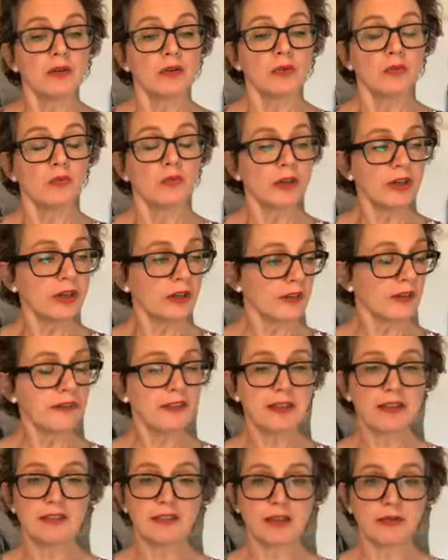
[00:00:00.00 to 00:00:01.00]
One of the
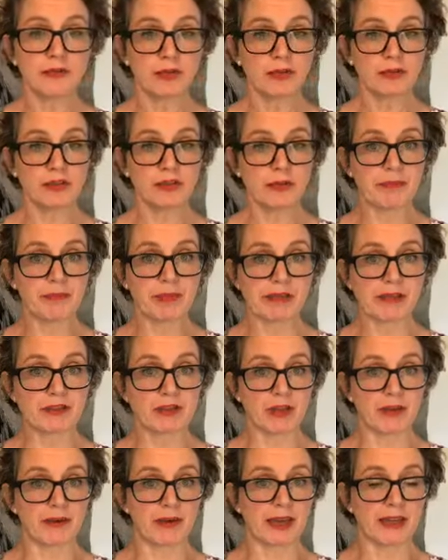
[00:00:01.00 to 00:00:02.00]
things I've also been
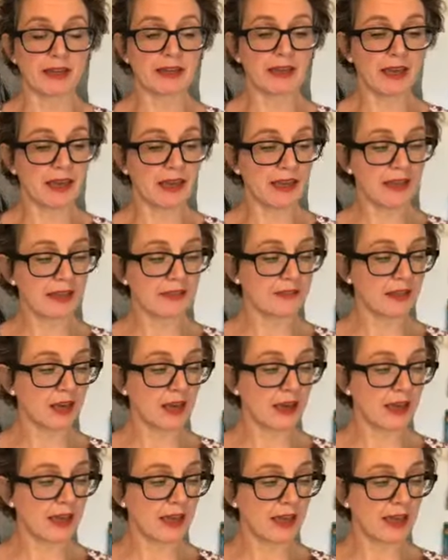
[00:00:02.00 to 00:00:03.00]
doing is
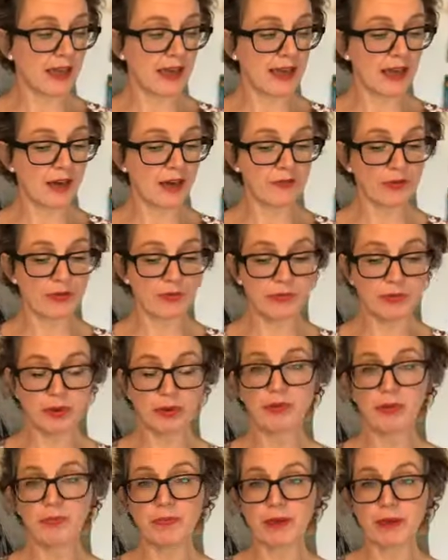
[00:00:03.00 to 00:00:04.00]
I have
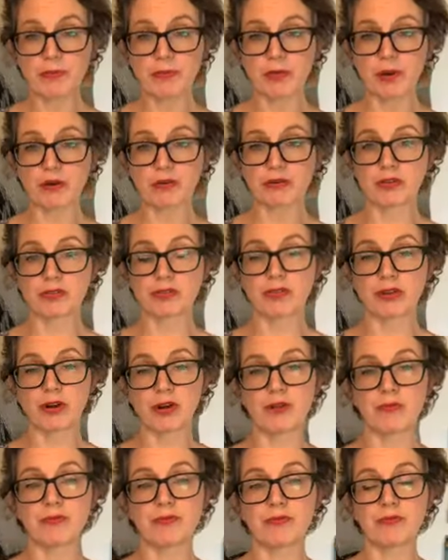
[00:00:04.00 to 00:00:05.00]
pulled a big box
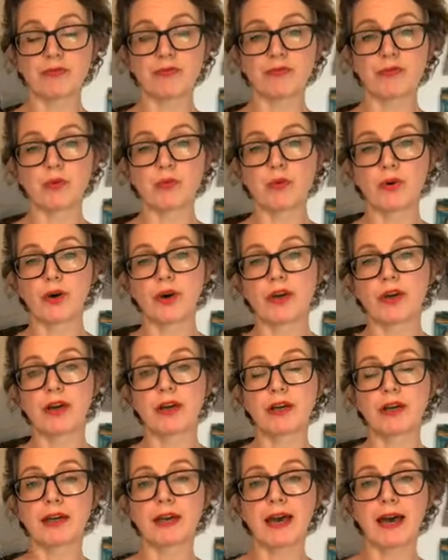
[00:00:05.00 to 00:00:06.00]
of
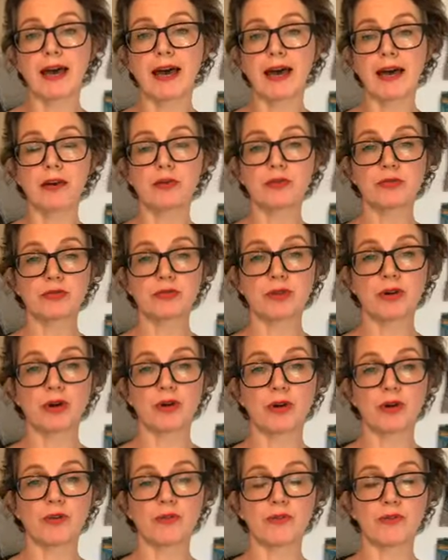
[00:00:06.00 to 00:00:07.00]
work out
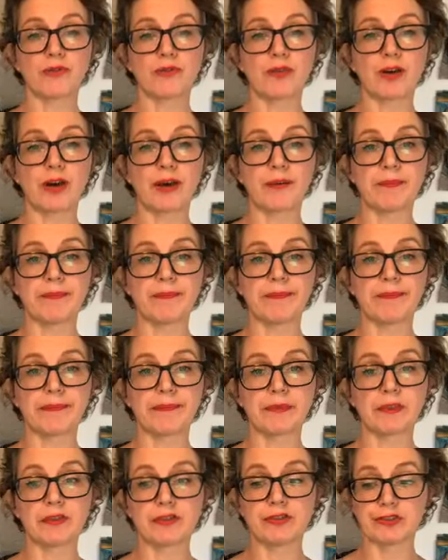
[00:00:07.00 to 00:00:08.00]
of
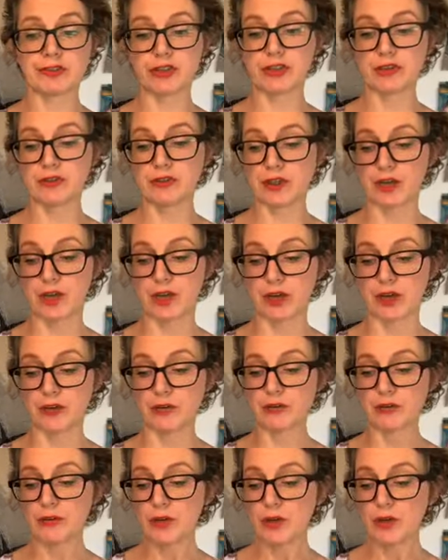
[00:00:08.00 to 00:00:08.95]
the studio